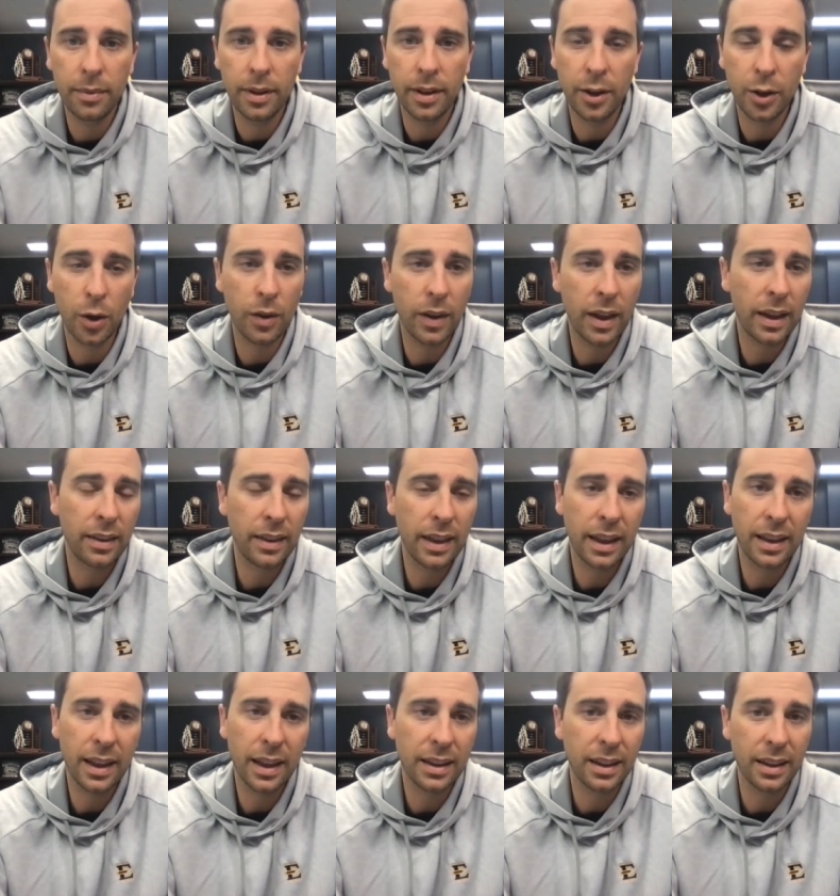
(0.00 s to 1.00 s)
you know, they
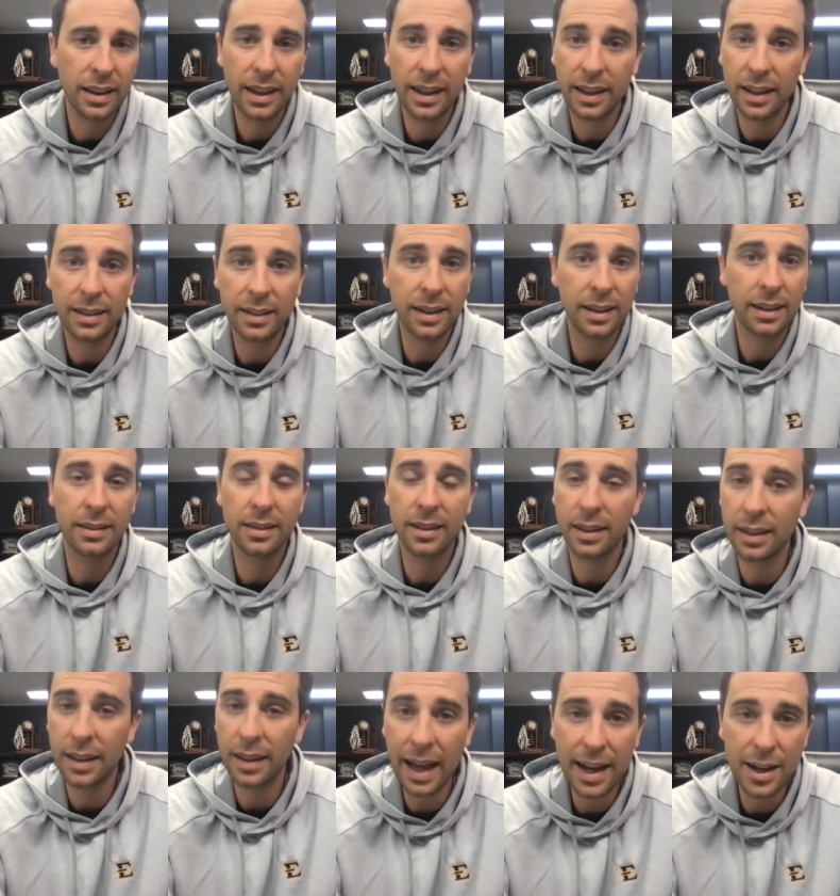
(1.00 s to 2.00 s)
they led the league in attendance
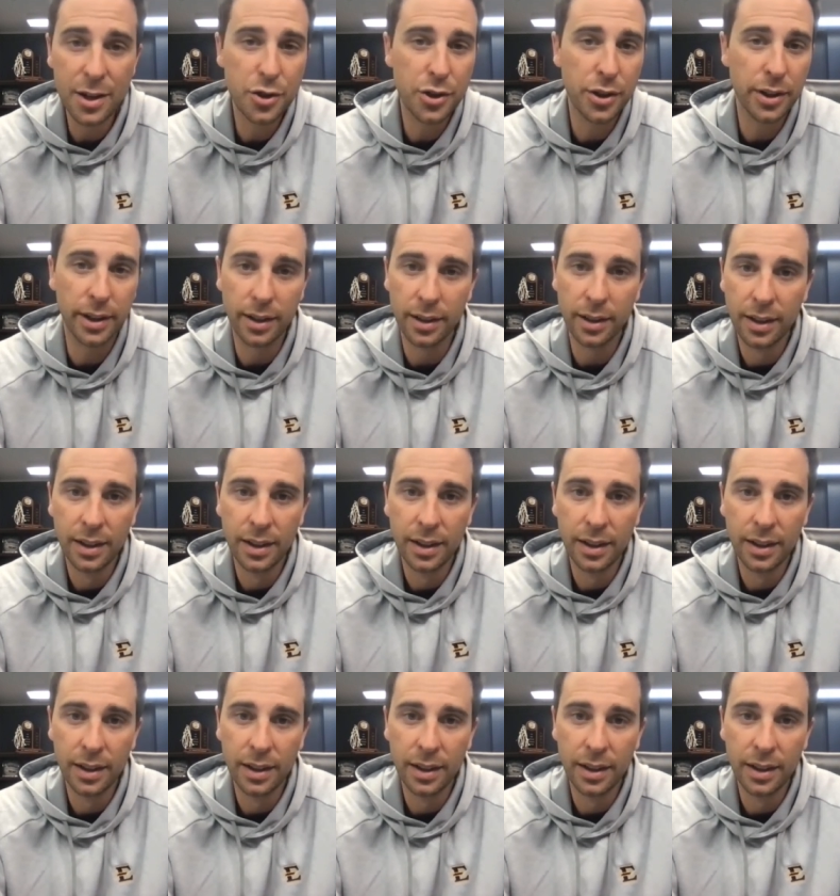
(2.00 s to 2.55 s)
again last year.